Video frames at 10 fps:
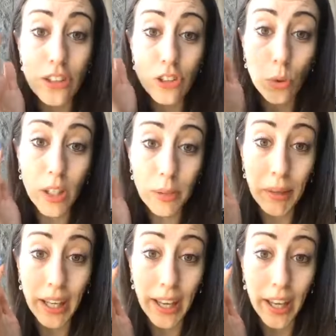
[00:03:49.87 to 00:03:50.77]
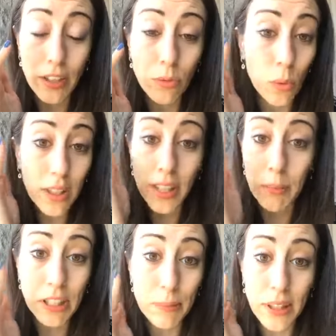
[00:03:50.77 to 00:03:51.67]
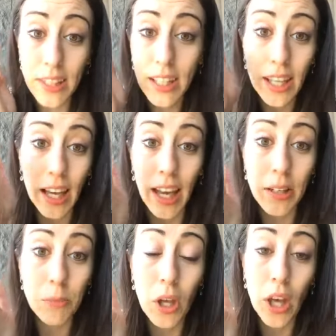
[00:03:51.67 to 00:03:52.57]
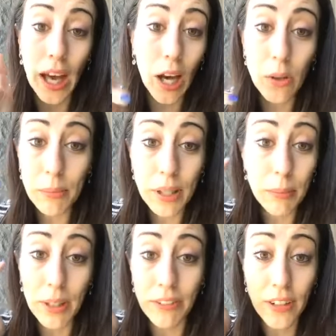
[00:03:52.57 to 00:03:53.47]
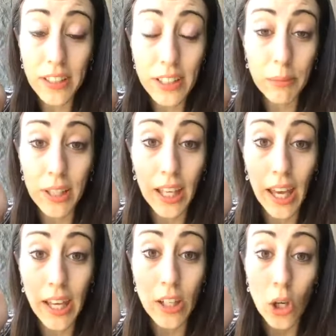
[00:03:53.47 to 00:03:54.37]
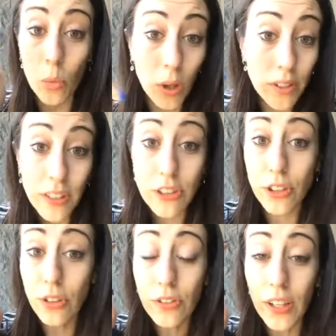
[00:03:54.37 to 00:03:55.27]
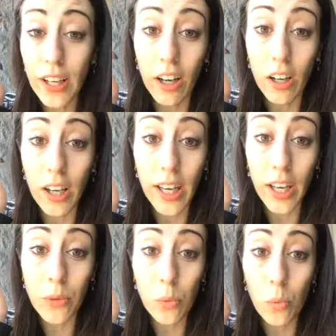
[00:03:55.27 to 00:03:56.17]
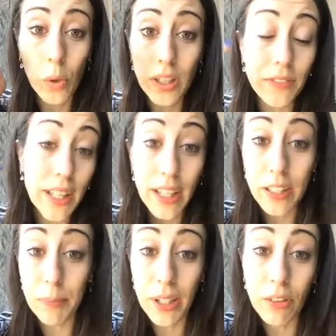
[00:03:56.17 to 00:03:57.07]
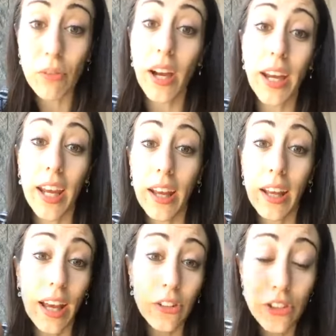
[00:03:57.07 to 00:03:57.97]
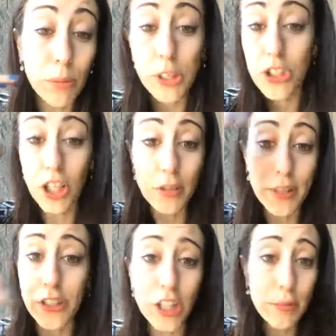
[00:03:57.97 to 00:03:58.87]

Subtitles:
story in my head of what they must be thinking and how it might be affecting me, and what if I do fail, and what if they end up being right, and so much judgment,